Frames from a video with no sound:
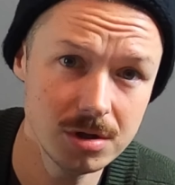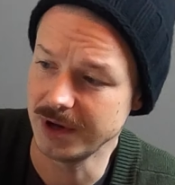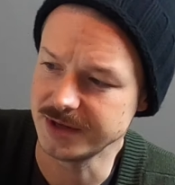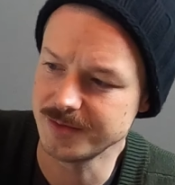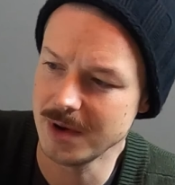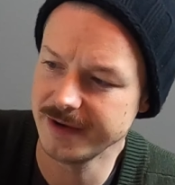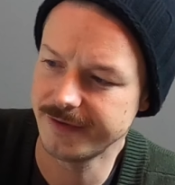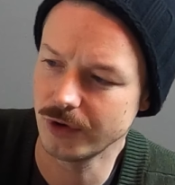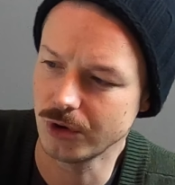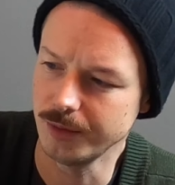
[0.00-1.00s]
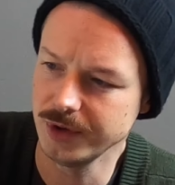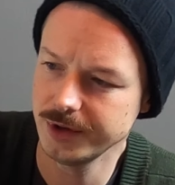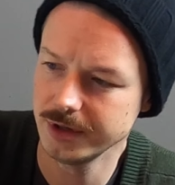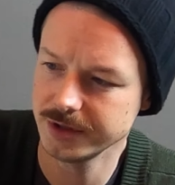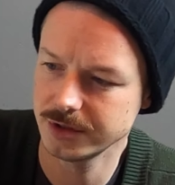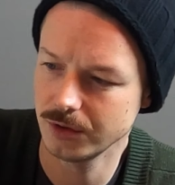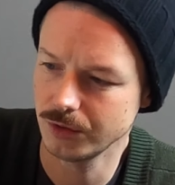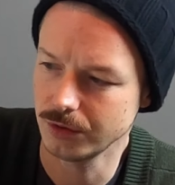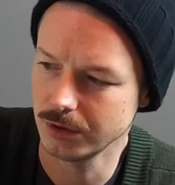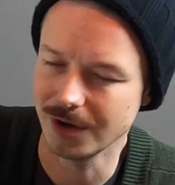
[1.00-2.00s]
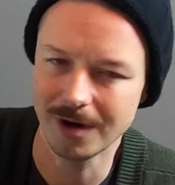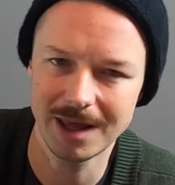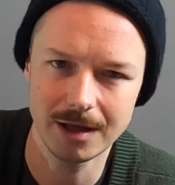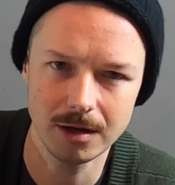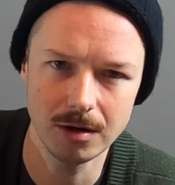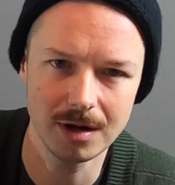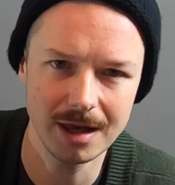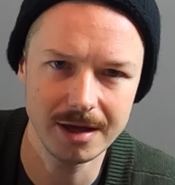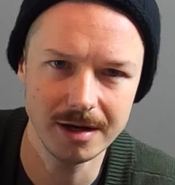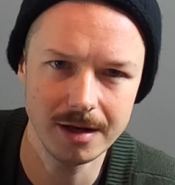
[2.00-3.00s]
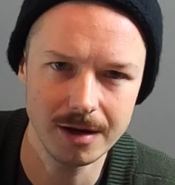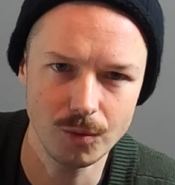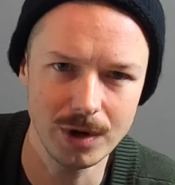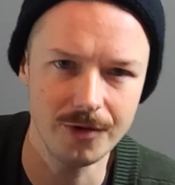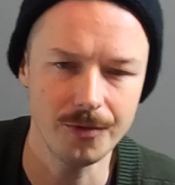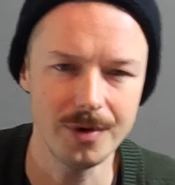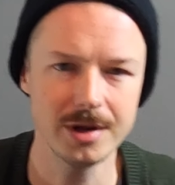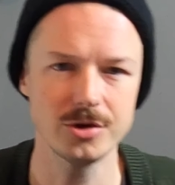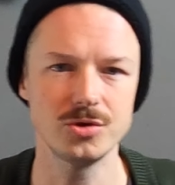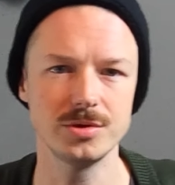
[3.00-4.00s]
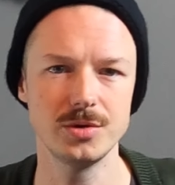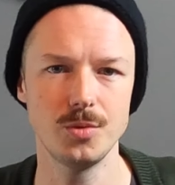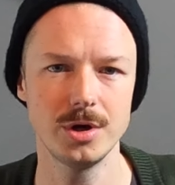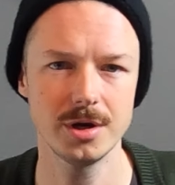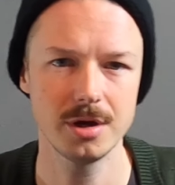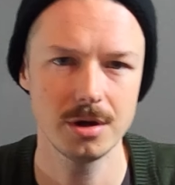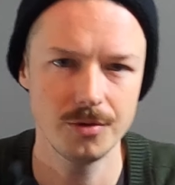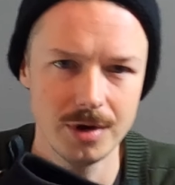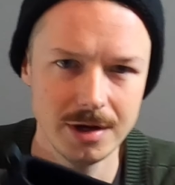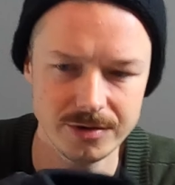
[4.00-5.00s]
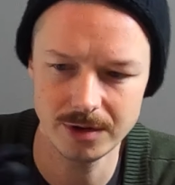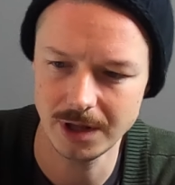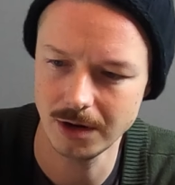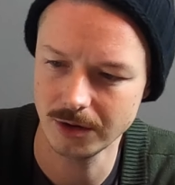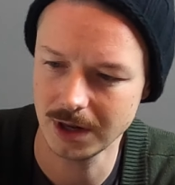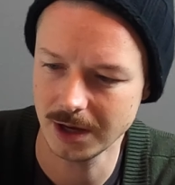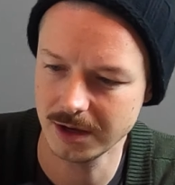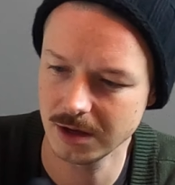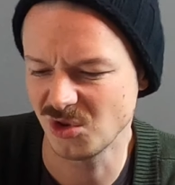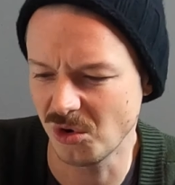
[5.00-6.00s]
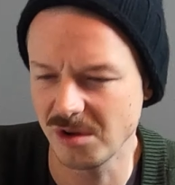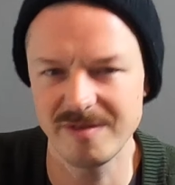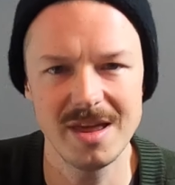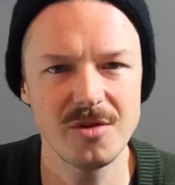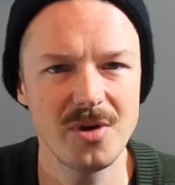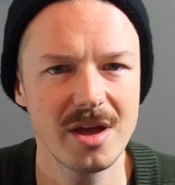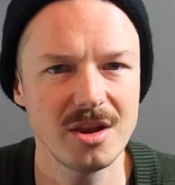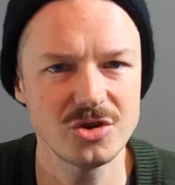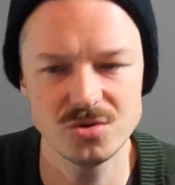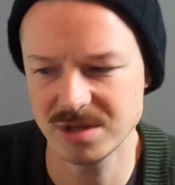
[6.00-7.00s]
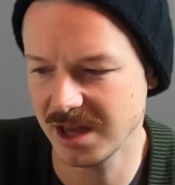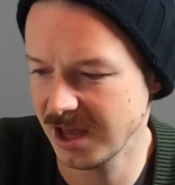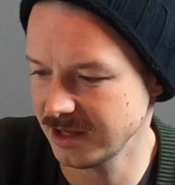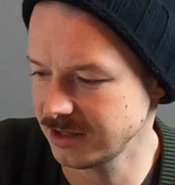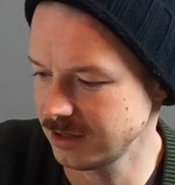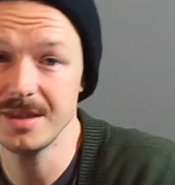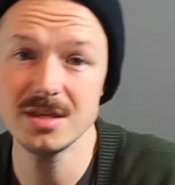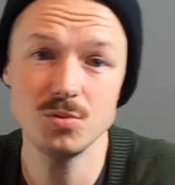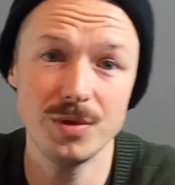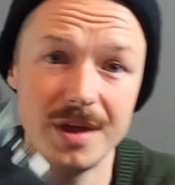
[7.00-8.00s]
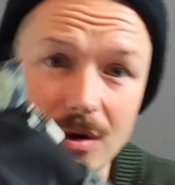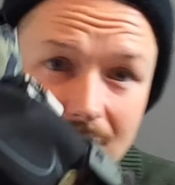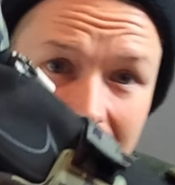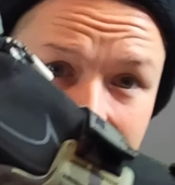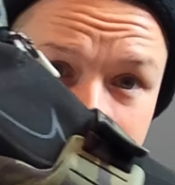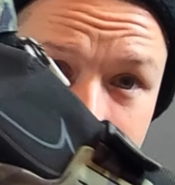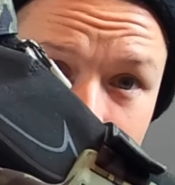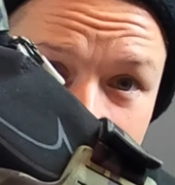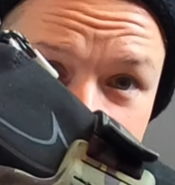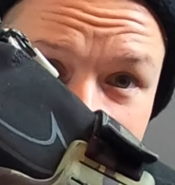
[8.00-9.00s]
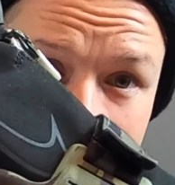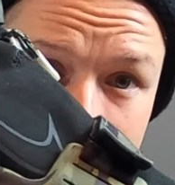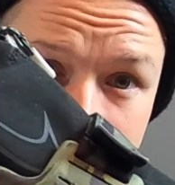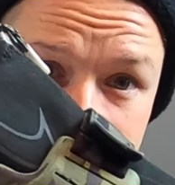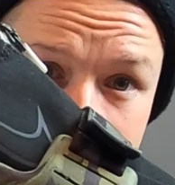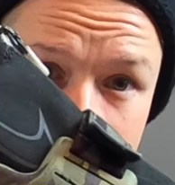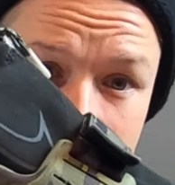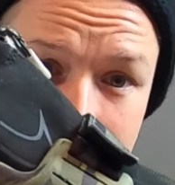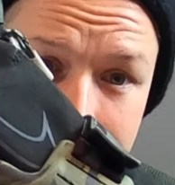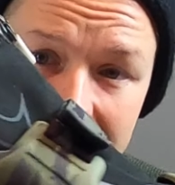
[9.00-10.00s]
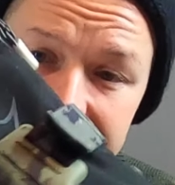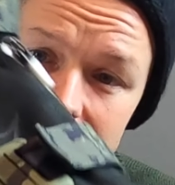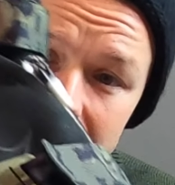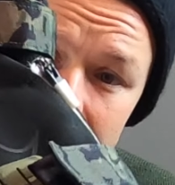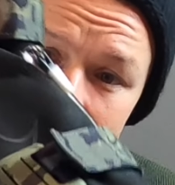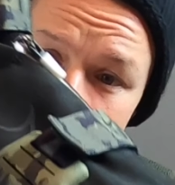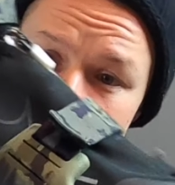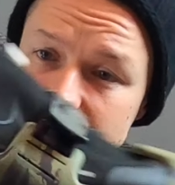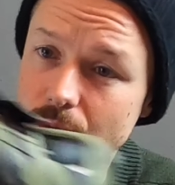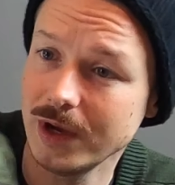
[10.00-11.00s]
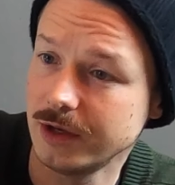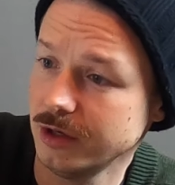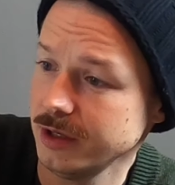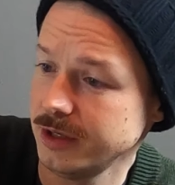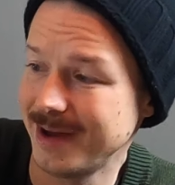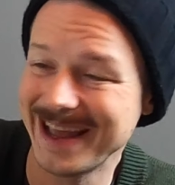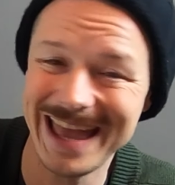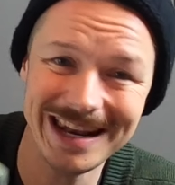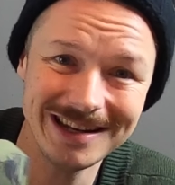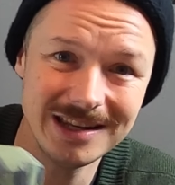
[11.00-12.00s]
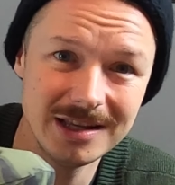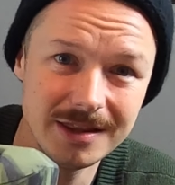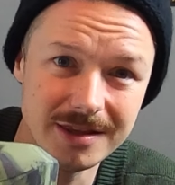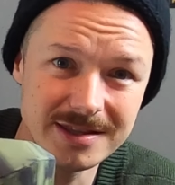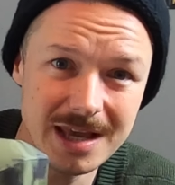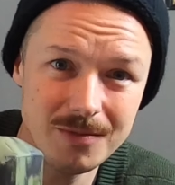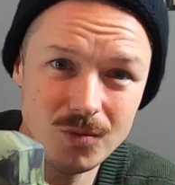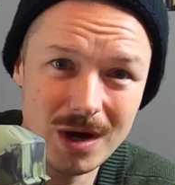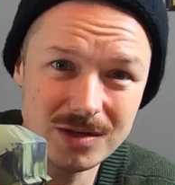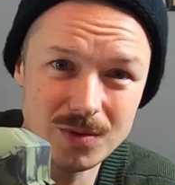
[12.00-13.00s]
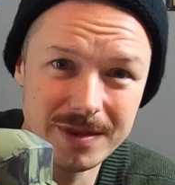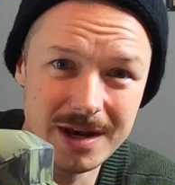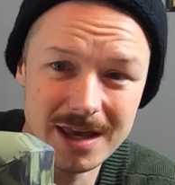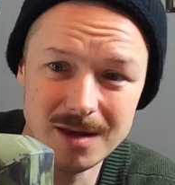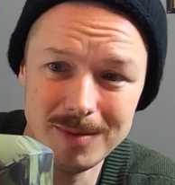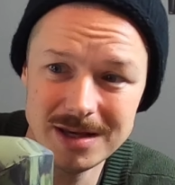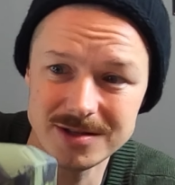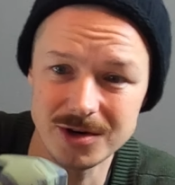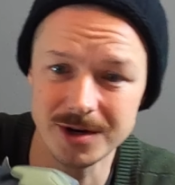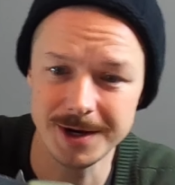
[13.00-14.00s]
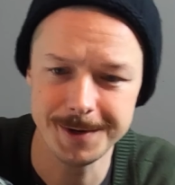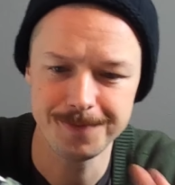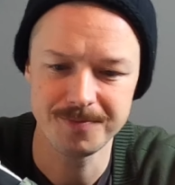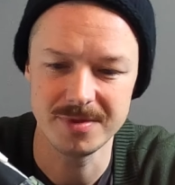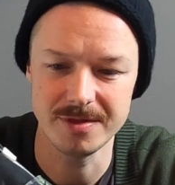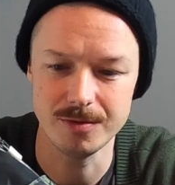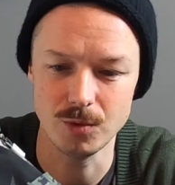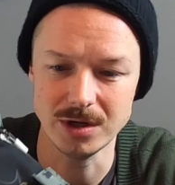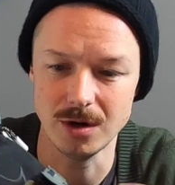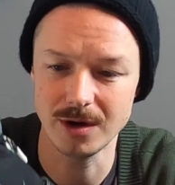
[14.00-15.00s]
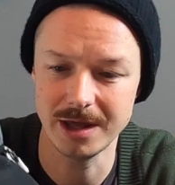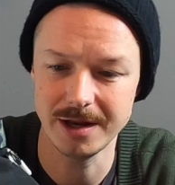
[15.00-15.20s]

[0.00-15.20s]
but it's made for commuters, so you don't look like an idiot wearing running shoes at work, right? So they look like sort of like regular shoes, I guess. This is what they look like with the Vibram sole. I think it looks quite good, but again, the same as with the Nike Blazer, when you look at